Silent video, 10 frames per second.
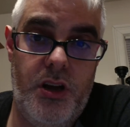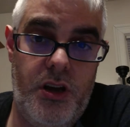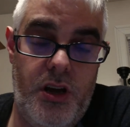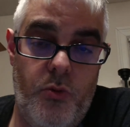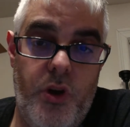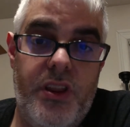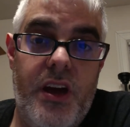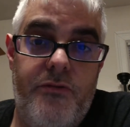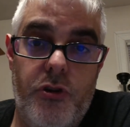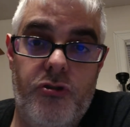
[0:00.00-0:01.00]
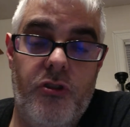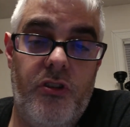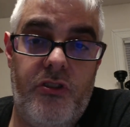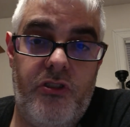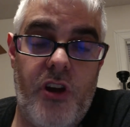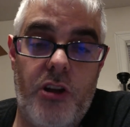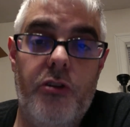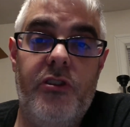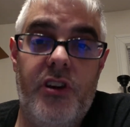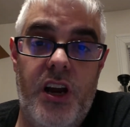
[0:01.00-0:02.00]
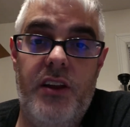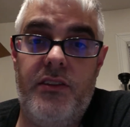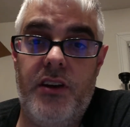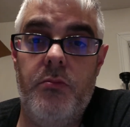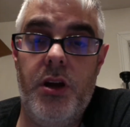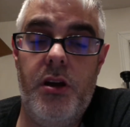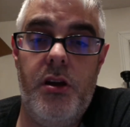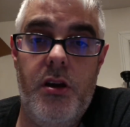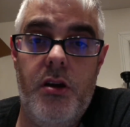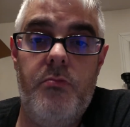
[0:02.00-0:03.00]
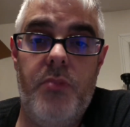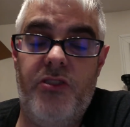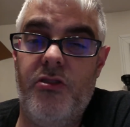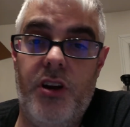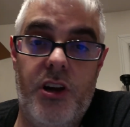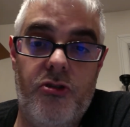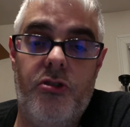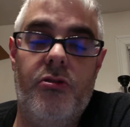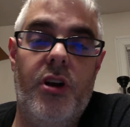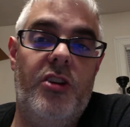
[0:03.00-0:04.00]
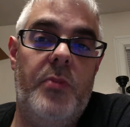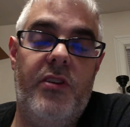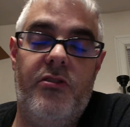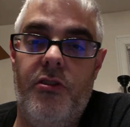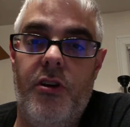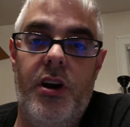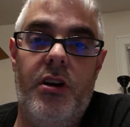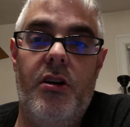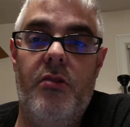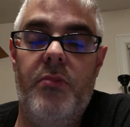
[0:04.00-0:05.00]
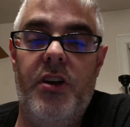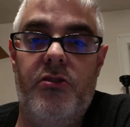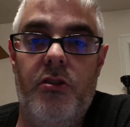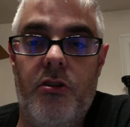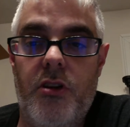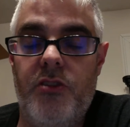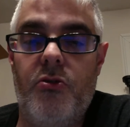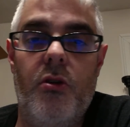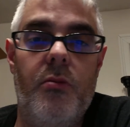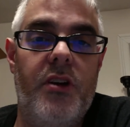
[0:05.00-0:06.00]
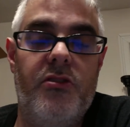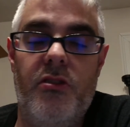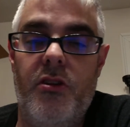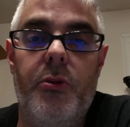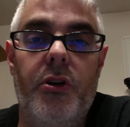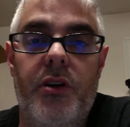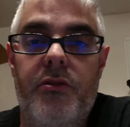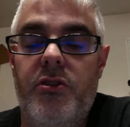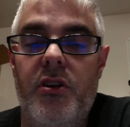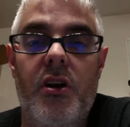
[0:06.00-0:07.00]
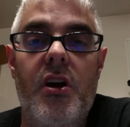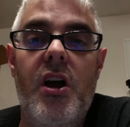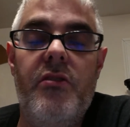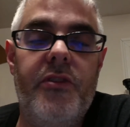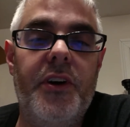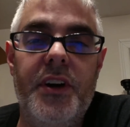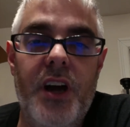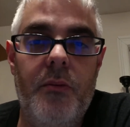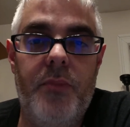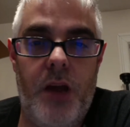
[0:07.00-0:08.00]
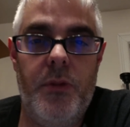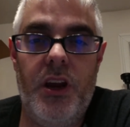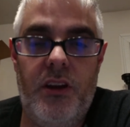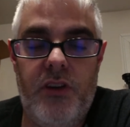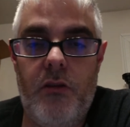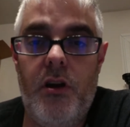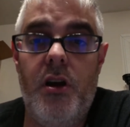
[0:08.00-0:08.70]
when that future closing date is going to be, based on interest rates, based on their income, based on their credit score, based on their ability to fund a down payment, etc.